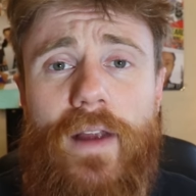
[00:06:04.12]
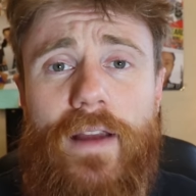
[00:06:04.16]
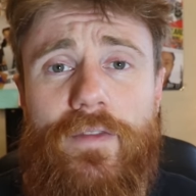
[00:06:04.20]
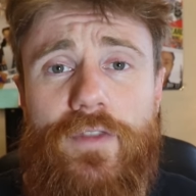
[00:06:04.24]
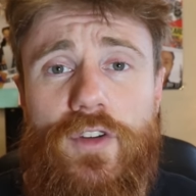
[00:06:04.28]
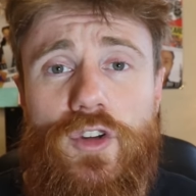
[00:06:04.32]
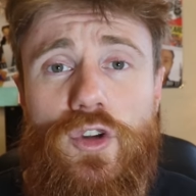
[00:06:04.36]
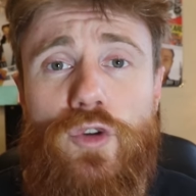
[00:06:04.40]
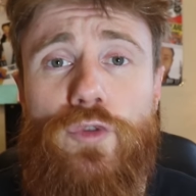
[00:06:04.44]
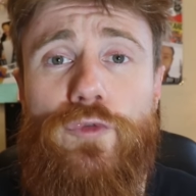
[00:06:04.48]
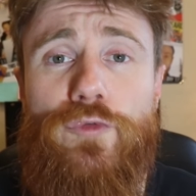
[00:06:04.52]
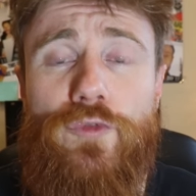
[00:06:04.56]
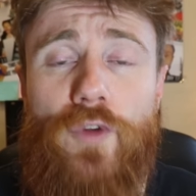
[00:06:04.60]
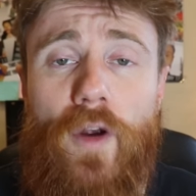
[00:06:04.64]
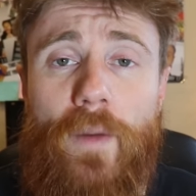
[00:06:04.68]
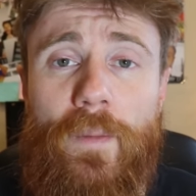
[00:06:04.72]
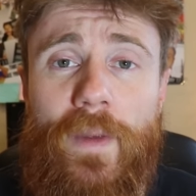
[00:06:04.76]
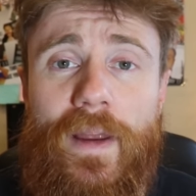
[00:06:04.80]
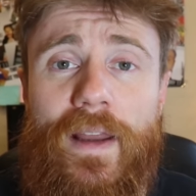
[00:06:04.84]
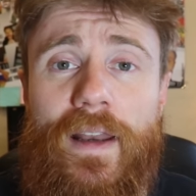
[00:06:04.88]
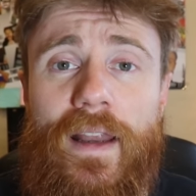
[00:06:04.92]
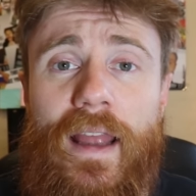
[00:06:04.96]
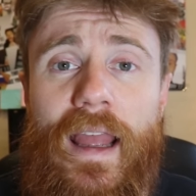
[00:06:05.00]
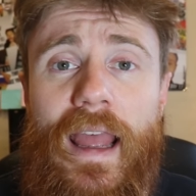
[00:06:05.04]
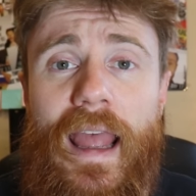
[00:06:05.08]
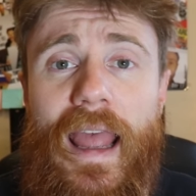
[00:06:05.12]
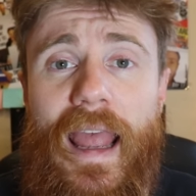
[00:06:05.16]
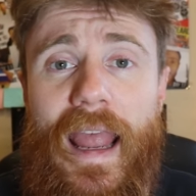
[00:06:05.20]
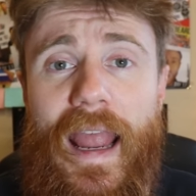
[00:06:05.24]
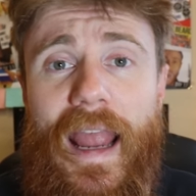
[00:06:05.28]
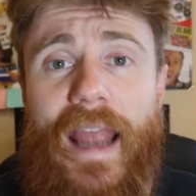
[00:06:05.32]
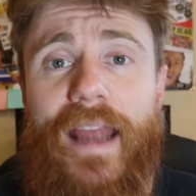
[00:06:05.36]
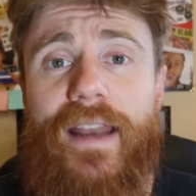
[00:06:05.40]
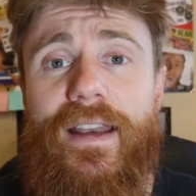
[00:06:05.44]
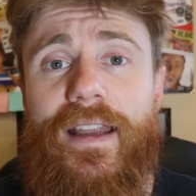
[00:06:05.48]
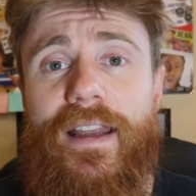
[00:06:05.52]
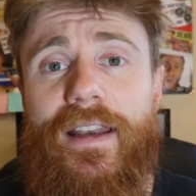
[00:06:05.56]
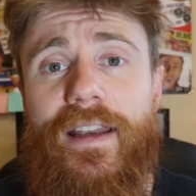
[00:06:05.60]
revenue from it.
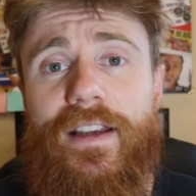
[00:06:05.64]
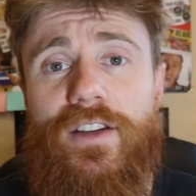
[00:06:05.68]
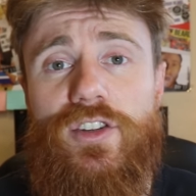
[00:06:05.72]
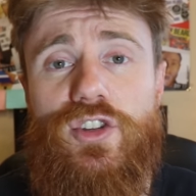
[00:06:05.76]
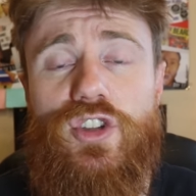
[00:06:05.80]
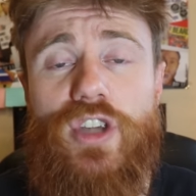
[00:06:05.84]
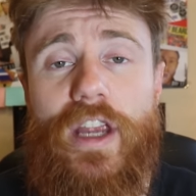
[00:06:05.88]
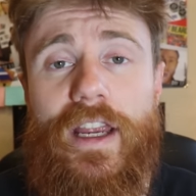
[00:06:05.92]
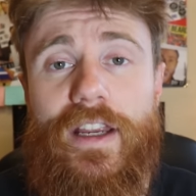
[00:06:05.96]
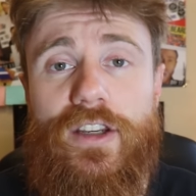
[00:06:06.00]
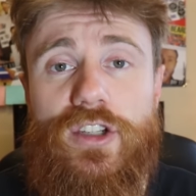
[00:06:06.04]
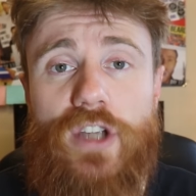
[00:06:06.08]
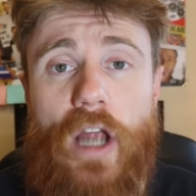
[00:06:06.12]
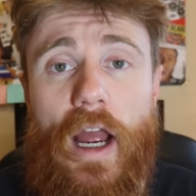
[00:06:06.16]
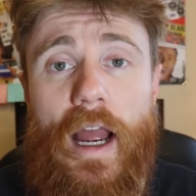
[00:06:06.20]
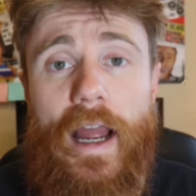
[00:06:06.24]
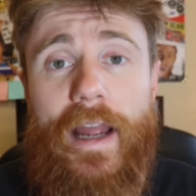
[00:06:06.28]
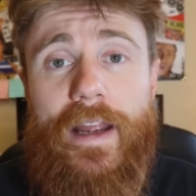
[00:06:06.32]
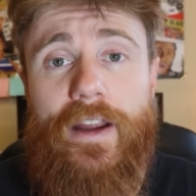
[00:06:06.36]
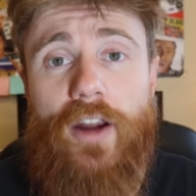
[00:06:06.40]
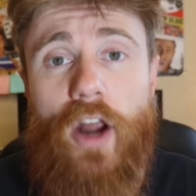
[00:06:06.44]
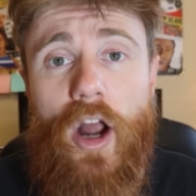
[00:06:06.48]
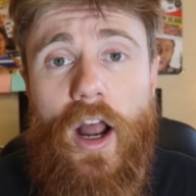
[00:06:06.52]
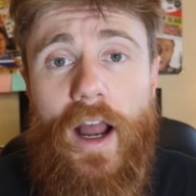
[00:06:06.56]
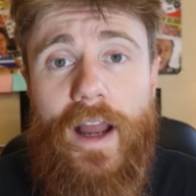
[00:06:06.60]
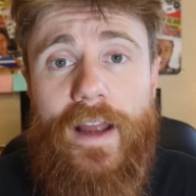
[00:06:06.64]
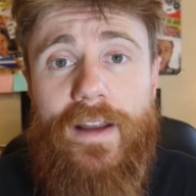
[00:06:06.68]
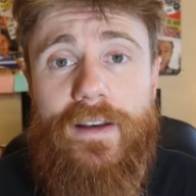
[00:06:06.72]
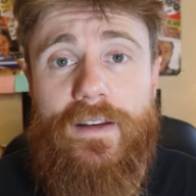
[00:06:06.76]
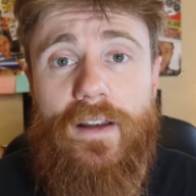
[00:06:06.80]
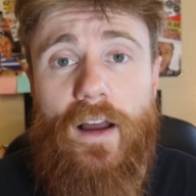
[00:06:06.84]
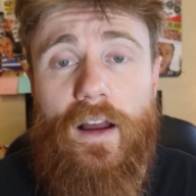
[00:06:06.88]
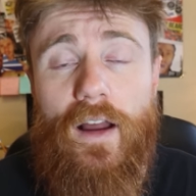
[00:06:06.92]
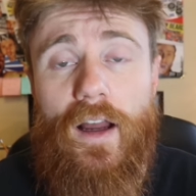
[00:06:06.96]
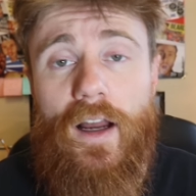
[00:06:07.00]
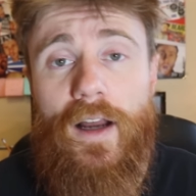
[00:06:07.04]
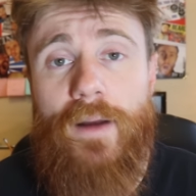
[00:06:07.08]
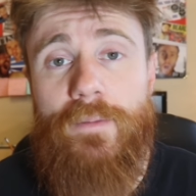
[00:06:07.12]
And in exchange, I
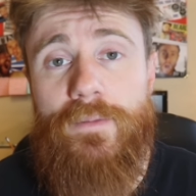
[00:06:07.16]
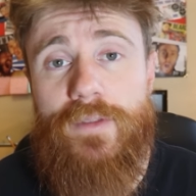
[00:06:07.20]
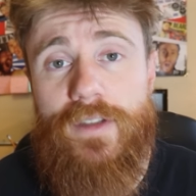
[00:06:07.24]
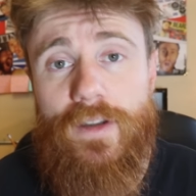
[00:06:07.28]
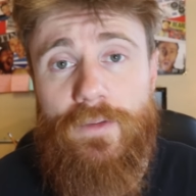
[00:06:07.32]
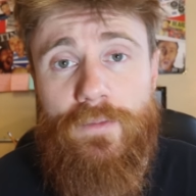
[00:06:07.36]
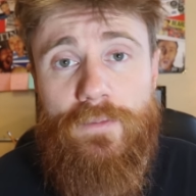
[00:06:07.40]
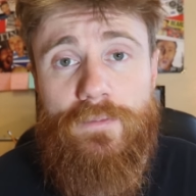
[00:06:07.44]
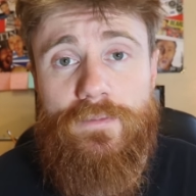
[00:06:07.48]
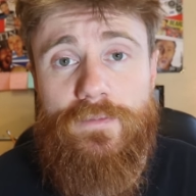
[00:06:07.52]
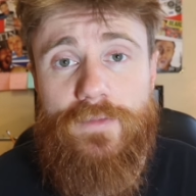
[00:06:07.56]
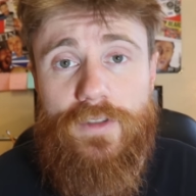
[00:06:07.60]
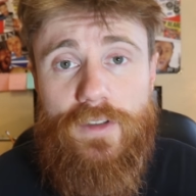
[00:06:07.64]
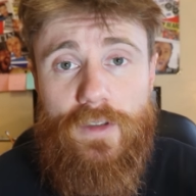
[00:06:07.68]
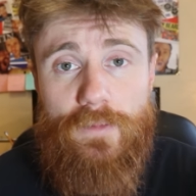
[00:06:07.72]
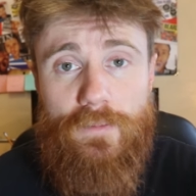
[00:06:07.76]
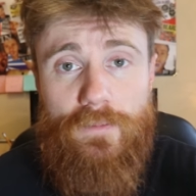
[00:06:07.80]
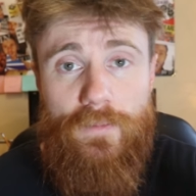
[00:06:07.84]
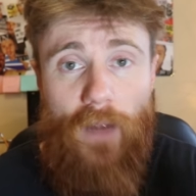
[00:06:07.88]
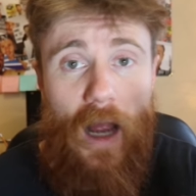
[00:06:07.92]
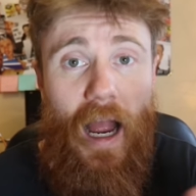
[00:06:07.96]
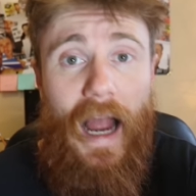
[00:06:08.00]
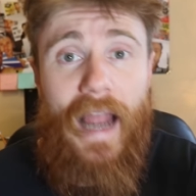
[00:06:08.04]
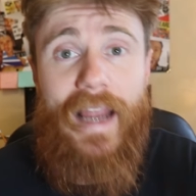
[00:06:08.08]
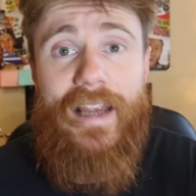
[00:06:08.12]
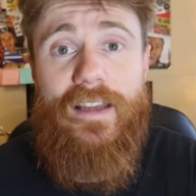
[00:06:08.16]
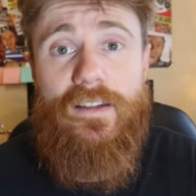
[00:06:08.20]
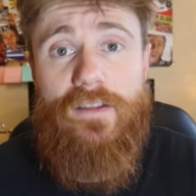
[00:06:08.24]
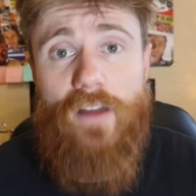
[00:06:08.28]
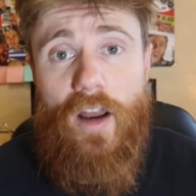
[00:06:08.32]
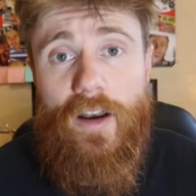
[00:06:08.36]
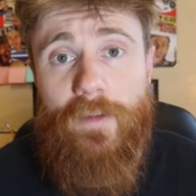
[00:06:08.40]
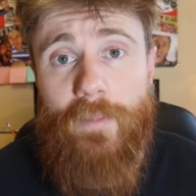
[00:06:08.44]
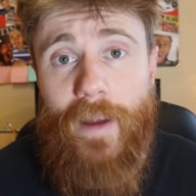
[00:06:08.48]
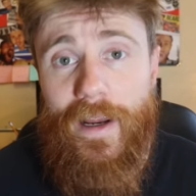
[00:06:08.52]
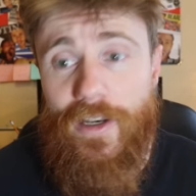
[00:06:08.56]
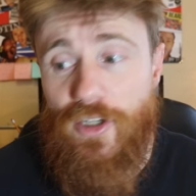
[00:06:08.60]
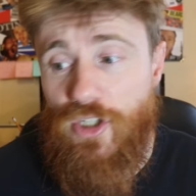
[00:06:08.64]
got some eyes
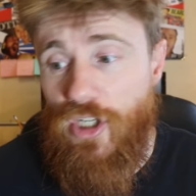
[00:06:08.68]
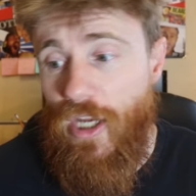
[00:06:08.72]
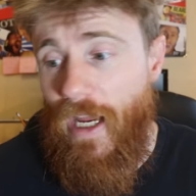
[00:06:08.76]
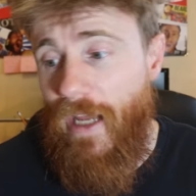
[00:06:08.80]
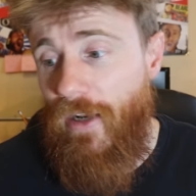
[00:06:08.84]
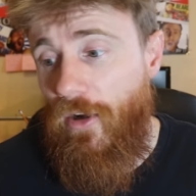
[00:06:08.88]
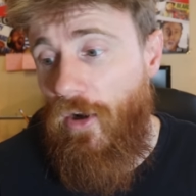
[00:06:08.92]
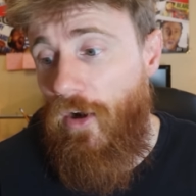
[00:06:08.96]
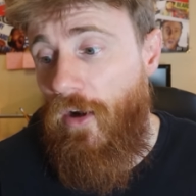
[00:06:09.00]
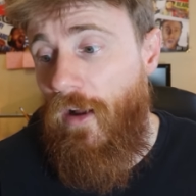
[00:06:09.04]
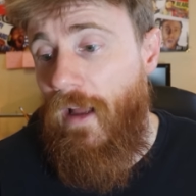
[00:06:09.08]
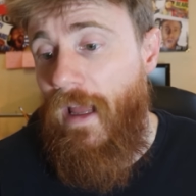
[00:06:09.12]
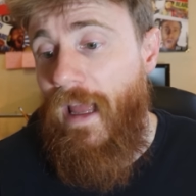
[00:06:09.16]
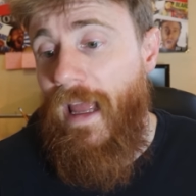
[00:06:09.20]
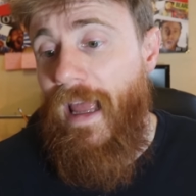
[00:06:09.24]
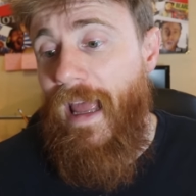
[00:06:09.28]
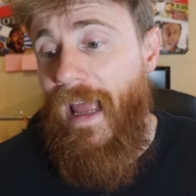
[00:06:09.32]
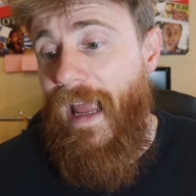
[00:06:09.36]
on my channel.